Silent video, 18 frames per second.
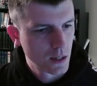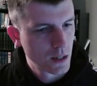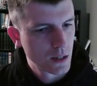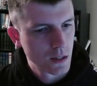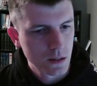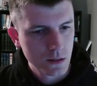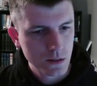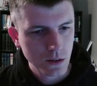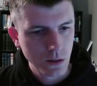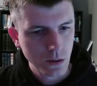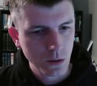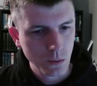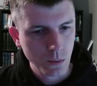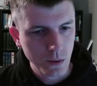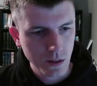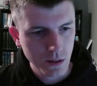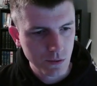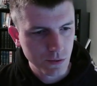So
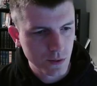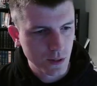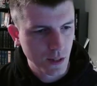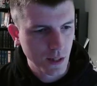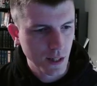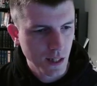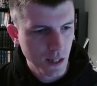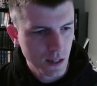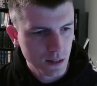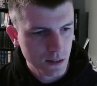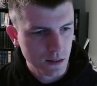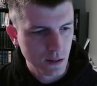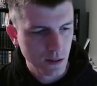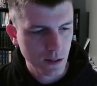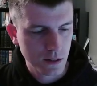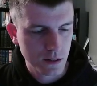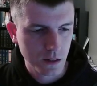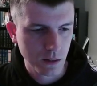we've done that.
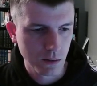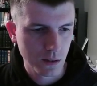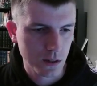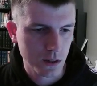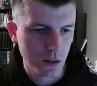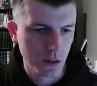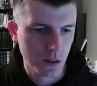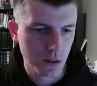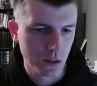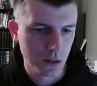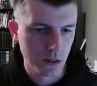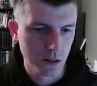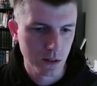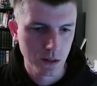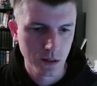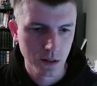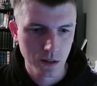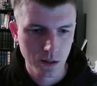It's going to return
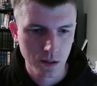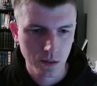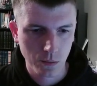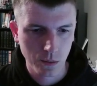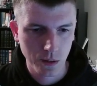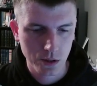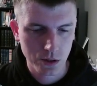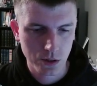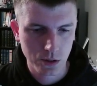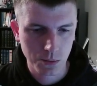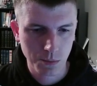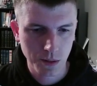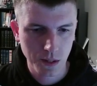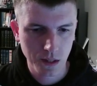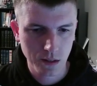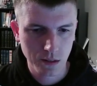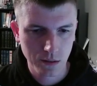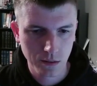what should
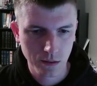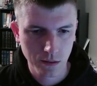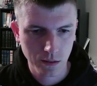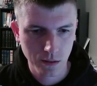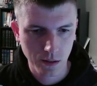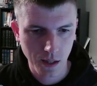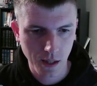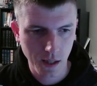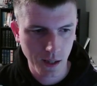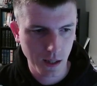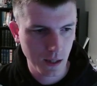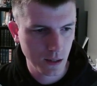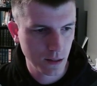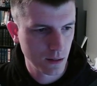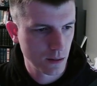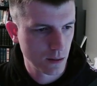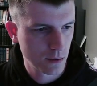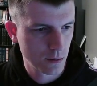be a
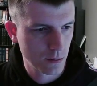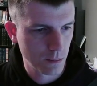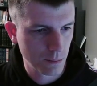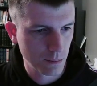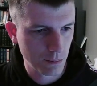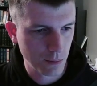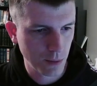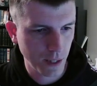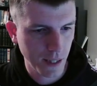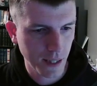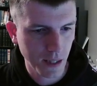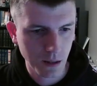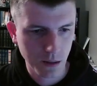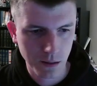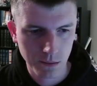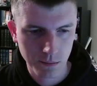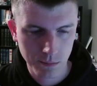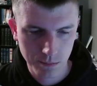black
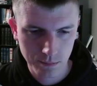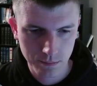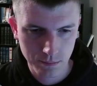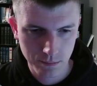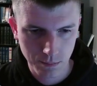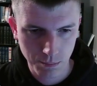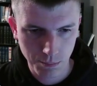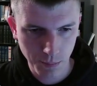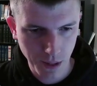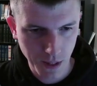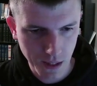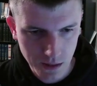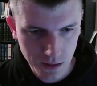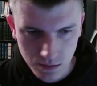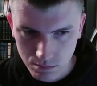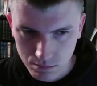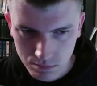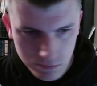
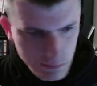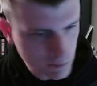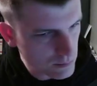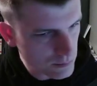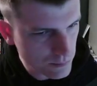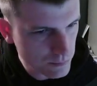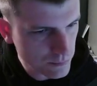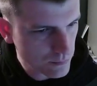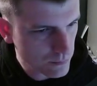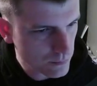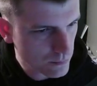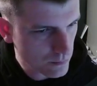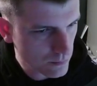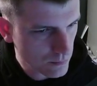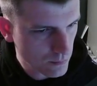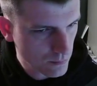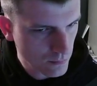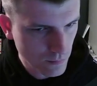button,
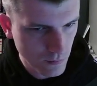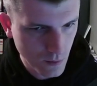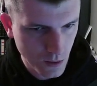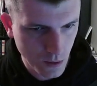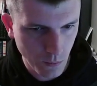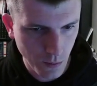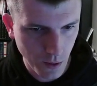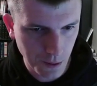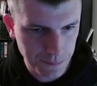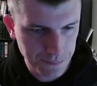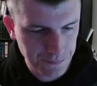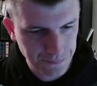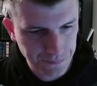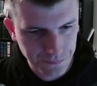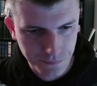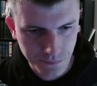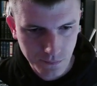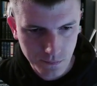well,
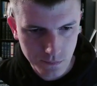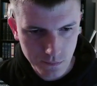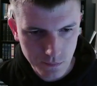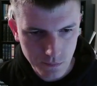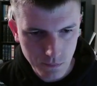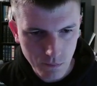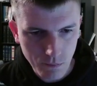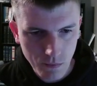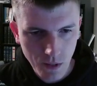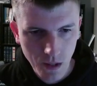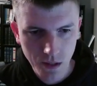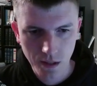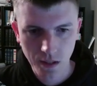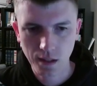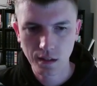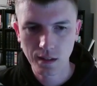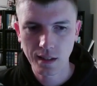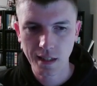
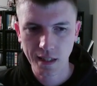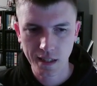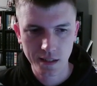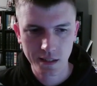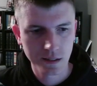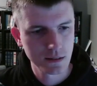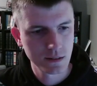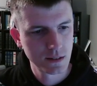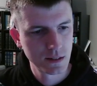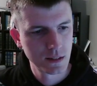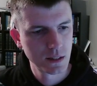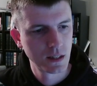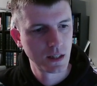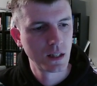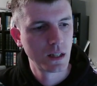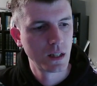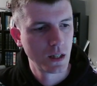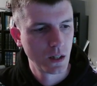a link
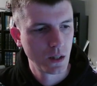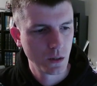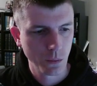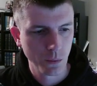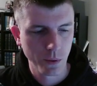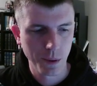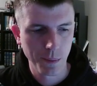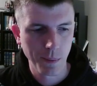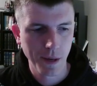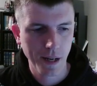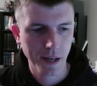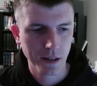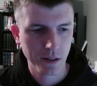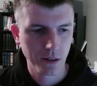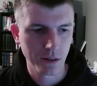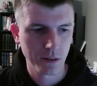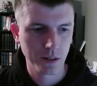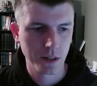with a
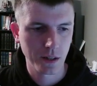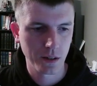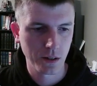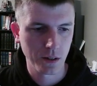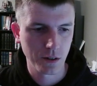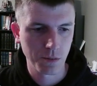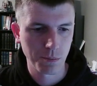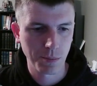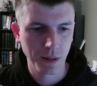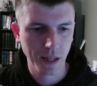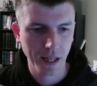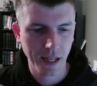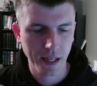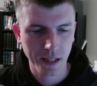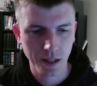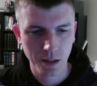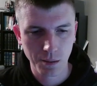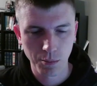background color of
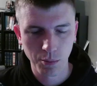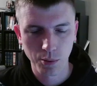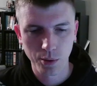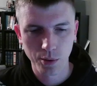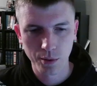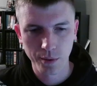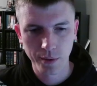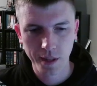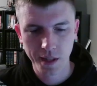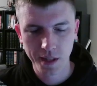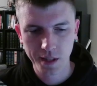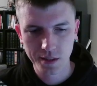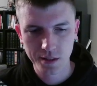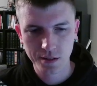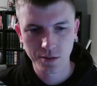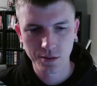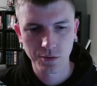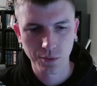black and a border radius
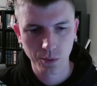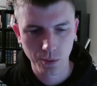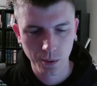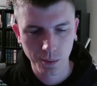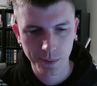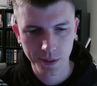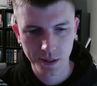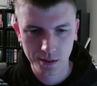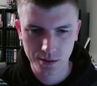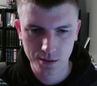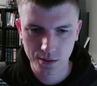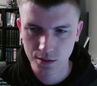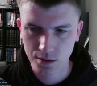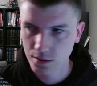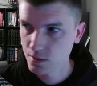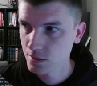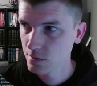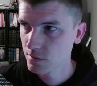of 4 pixels